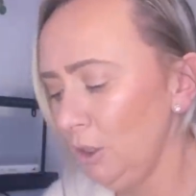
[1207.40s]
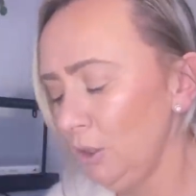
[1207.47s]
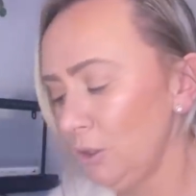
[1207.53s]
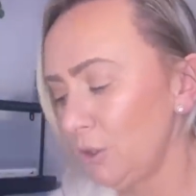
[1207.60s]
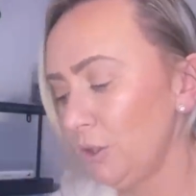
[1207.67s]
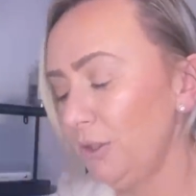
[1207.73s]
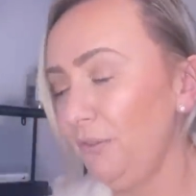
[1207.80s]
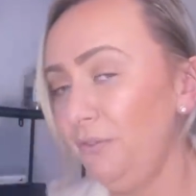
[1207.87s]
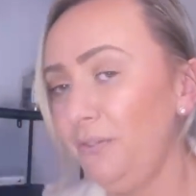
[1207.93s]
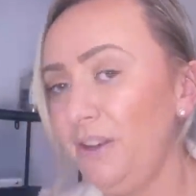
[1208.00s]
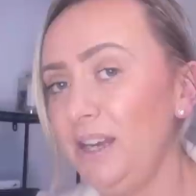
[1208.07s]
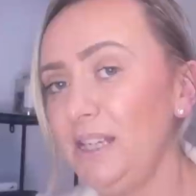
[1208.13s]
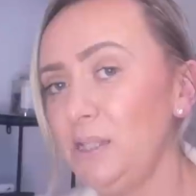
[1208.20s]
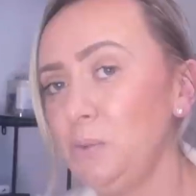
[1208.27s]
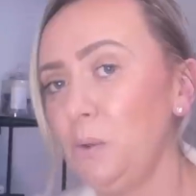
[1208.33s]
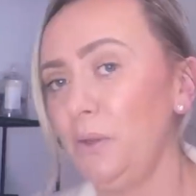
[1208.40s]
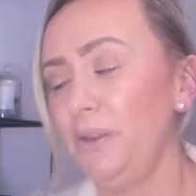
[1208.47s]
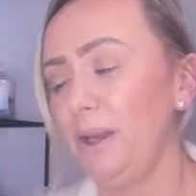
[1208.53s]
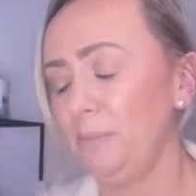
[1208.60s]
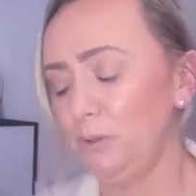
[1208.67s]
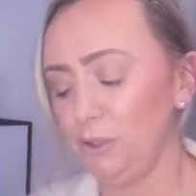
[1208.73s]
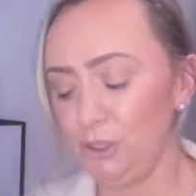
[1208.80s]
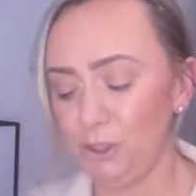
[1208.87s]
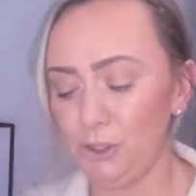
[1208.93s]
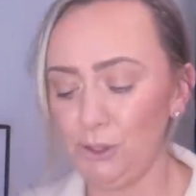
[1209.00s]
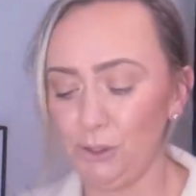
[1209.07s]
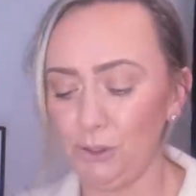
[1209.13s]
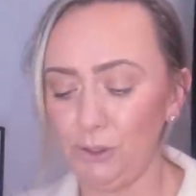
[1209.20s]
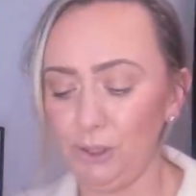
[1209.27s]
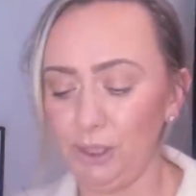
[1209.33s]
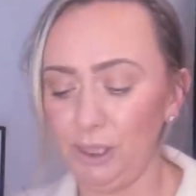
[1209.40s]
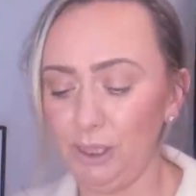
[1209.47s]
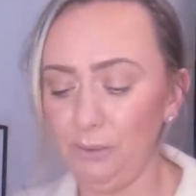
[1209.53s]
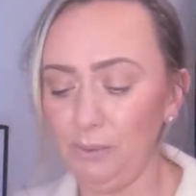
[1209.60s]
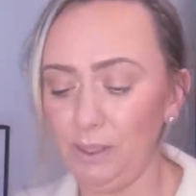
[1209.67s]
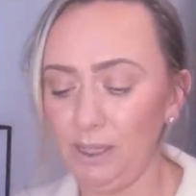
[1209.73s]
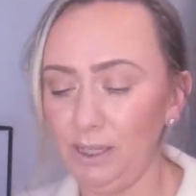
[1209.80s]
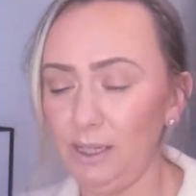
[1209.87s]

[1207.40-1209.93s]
So, the first one that I'm going to show you